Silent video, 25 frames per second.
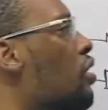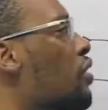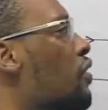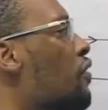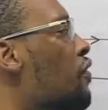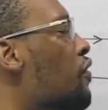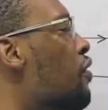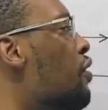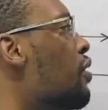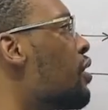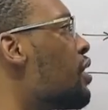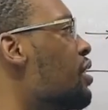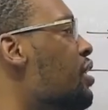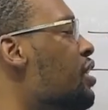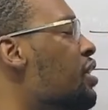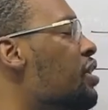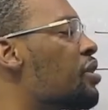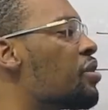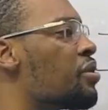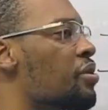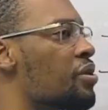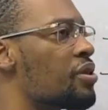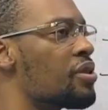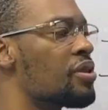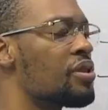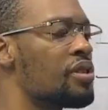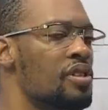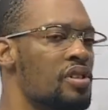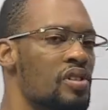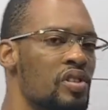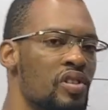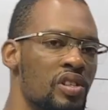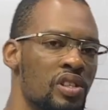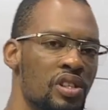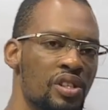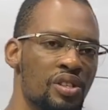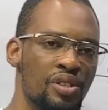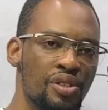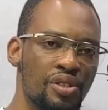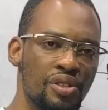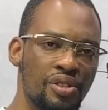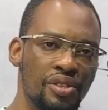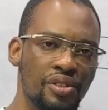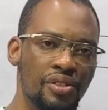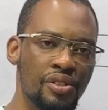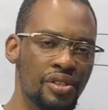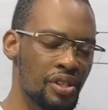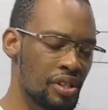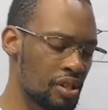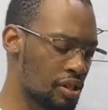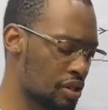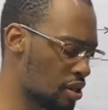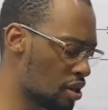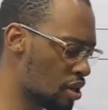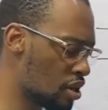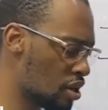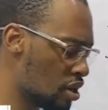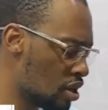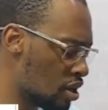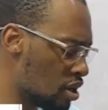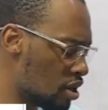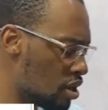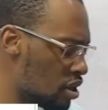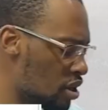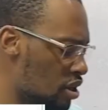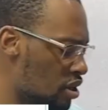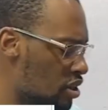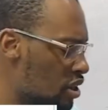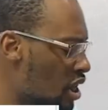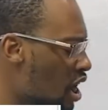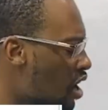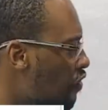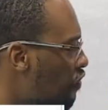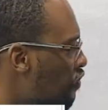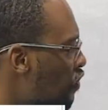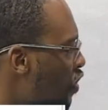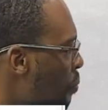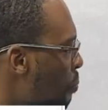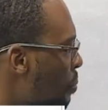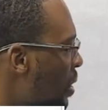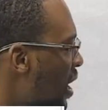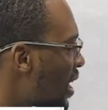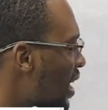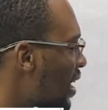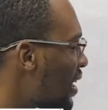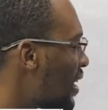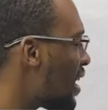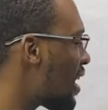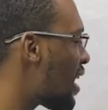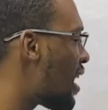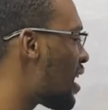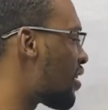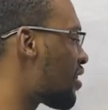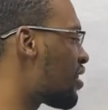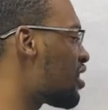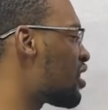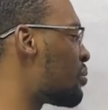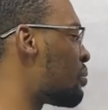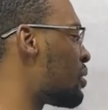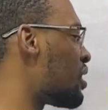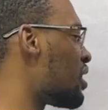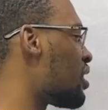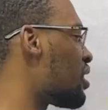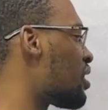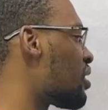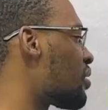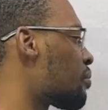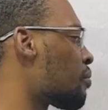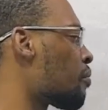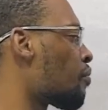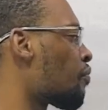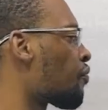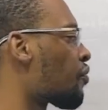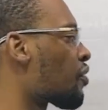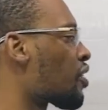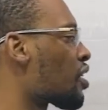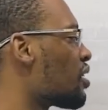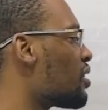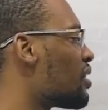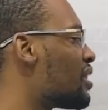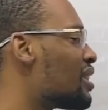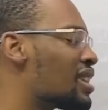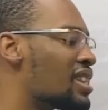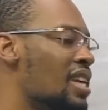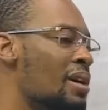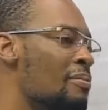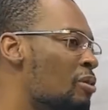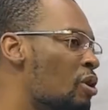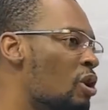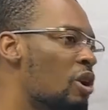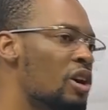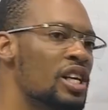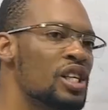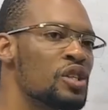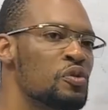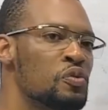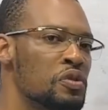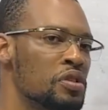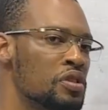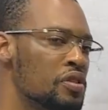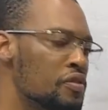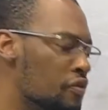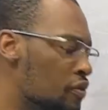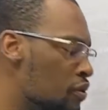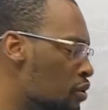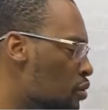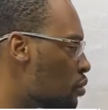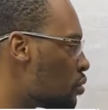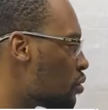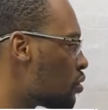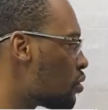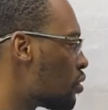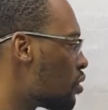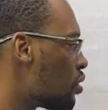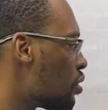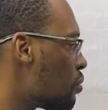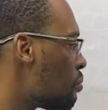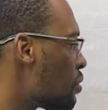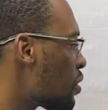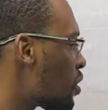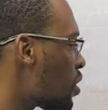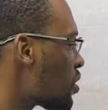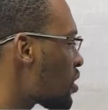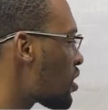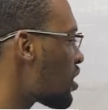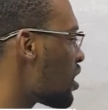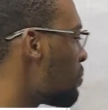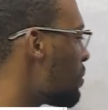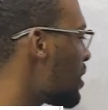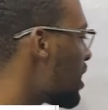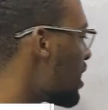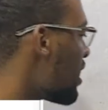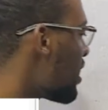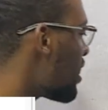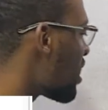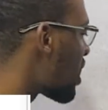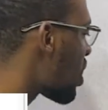for resistors in series. Now for parallel arrangement, the same current will not flow, because immediately the